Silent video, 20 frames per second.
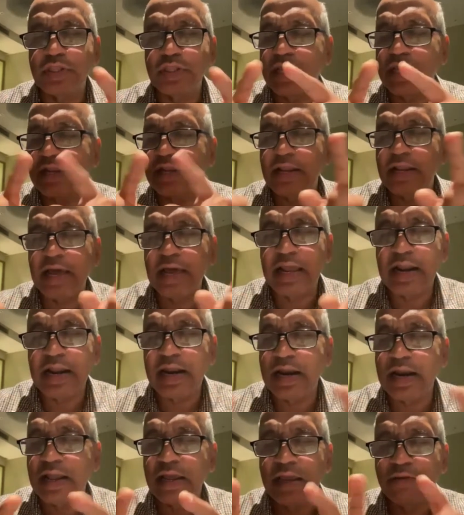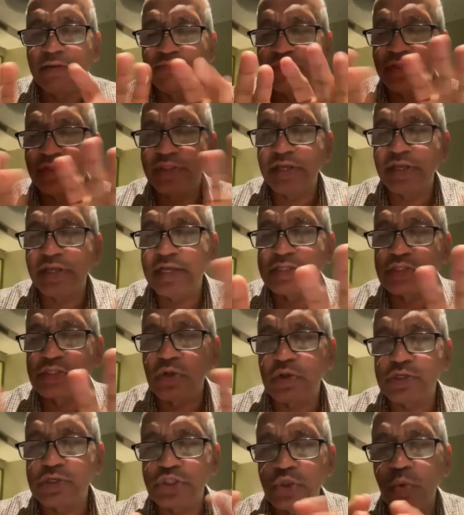and a Narayana. Everything is
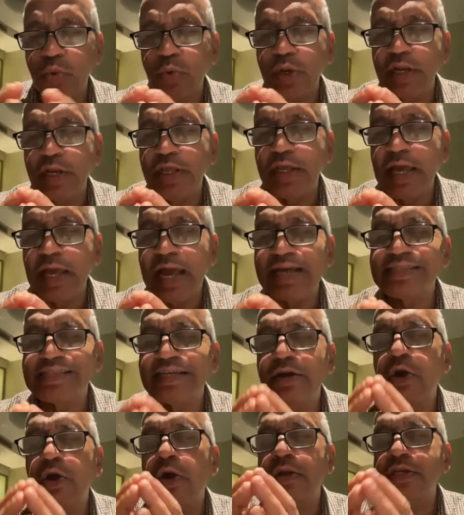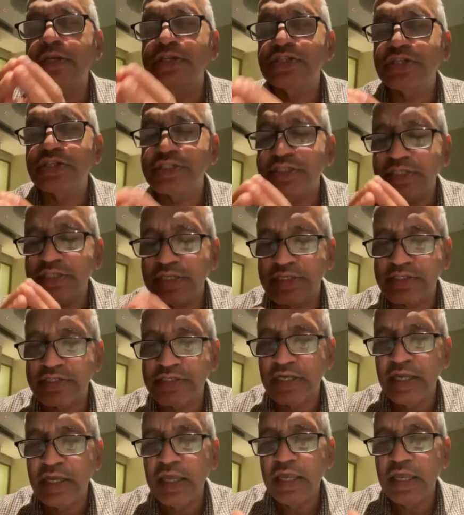lost only as a
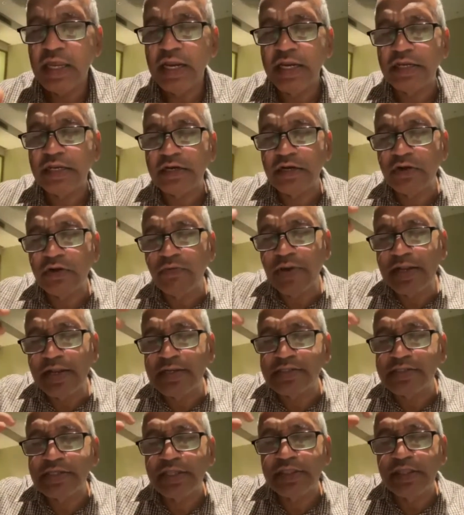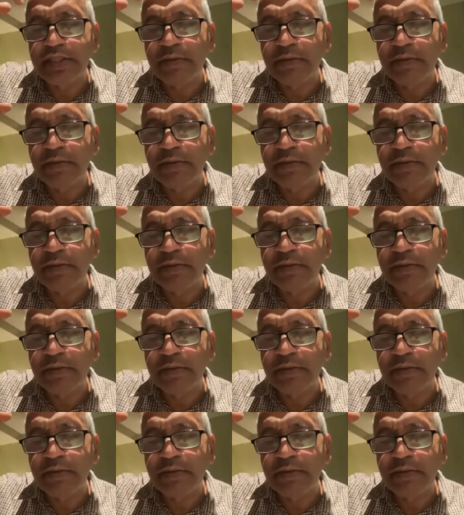consciousness. It dwells in the